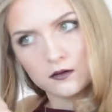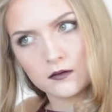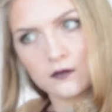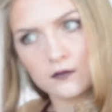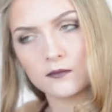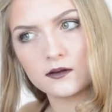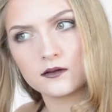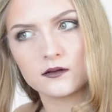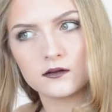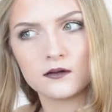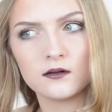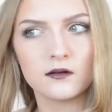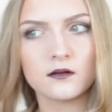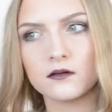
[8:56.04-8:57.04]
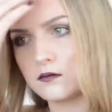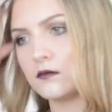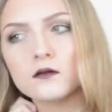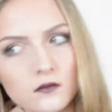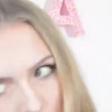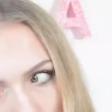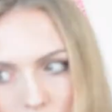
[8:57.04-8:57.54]
Can we
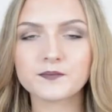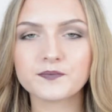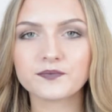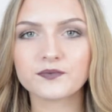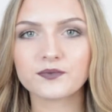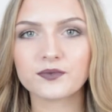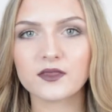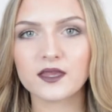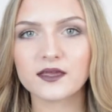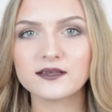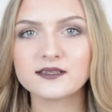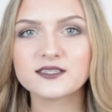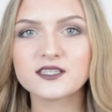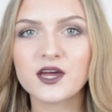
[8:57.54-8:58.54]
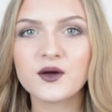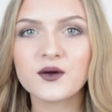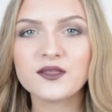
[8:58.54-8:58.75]
break? So